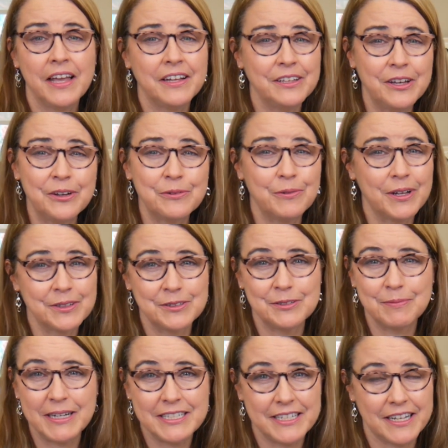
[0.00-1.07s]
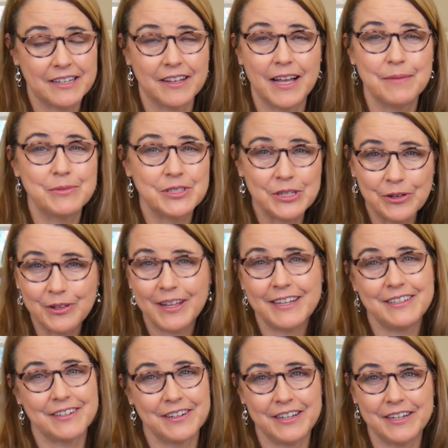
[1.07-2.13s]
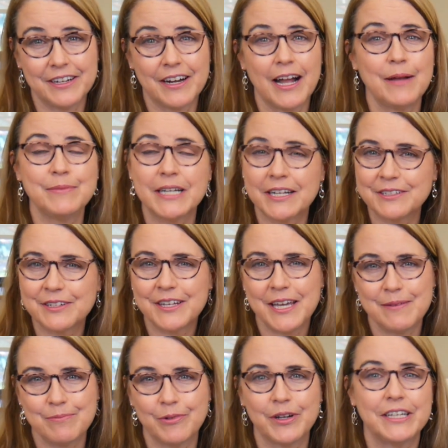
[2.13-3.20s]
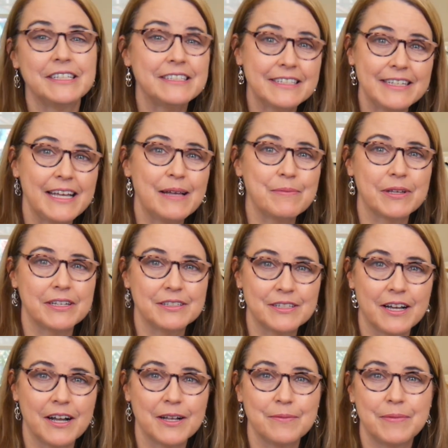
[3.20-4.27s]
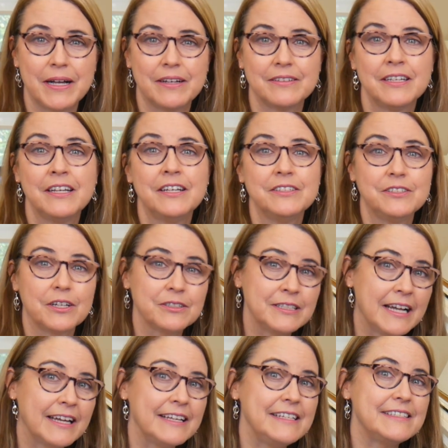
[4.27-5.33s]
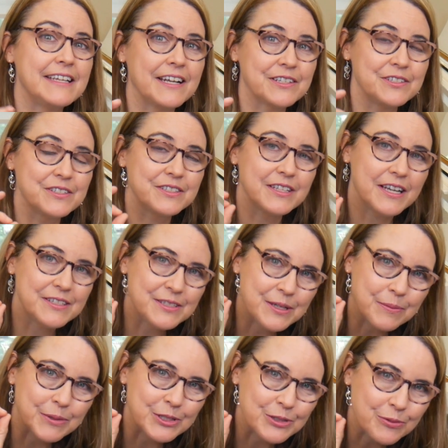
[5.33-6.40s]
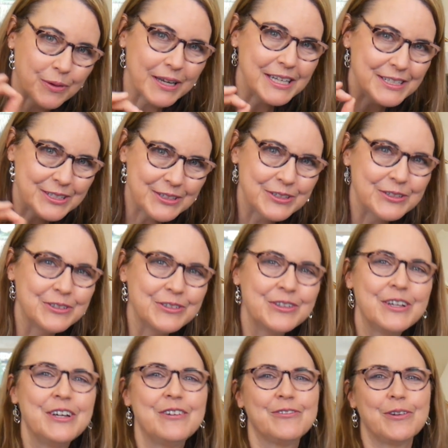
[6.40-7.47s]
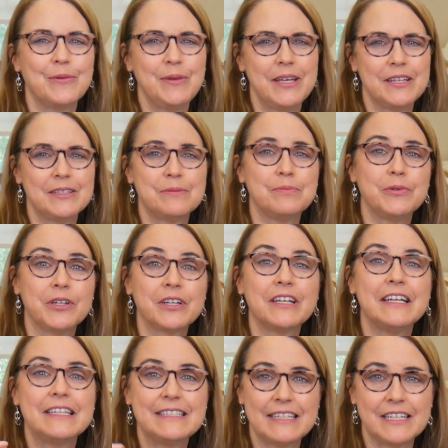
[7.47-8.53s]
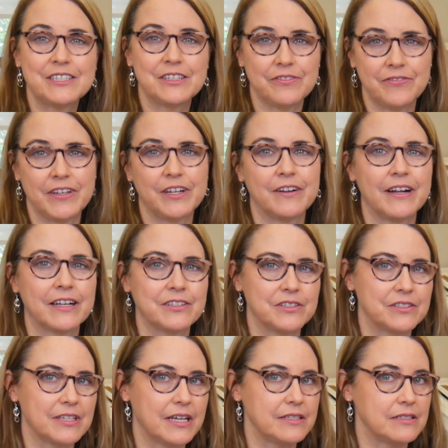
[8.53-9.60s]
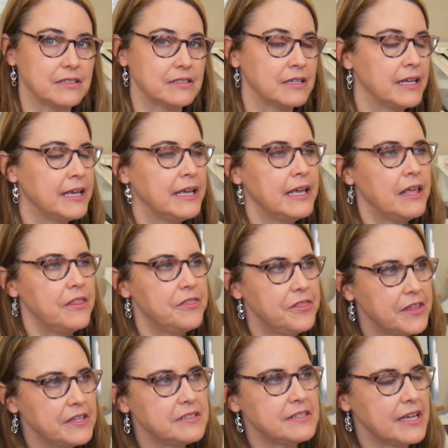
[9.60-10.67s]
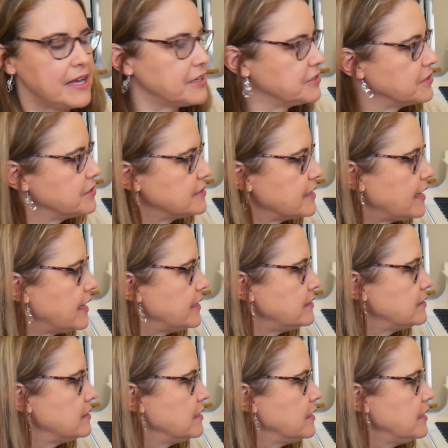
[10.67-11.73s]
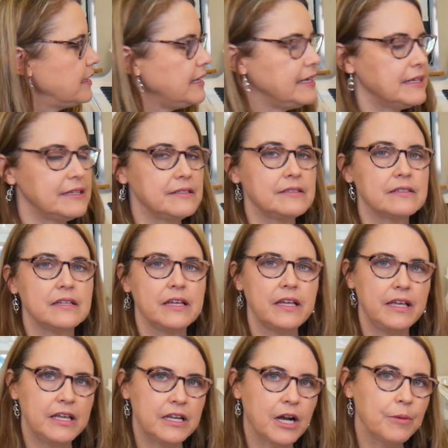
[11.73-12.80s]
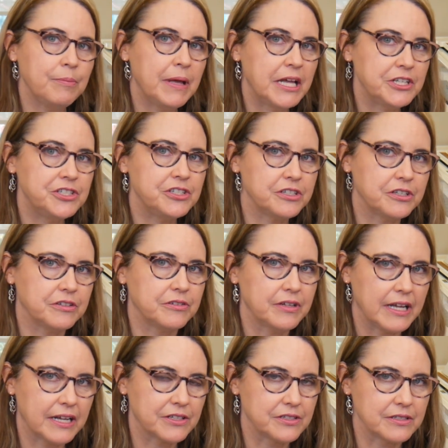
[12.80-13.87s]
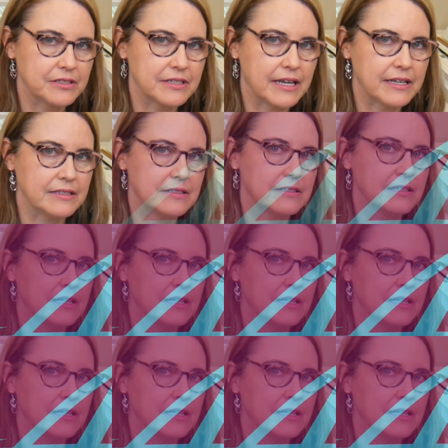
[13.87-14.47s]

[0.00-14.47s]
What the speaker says: Hello and welcome to my channel. I'm so glad you're here. I'm Dr. Kate Boyd, and today I'm going to talk about Dohnány's exercise number 22 from his book Essential Finger Exercises. This exercise is an arpeggio exercise.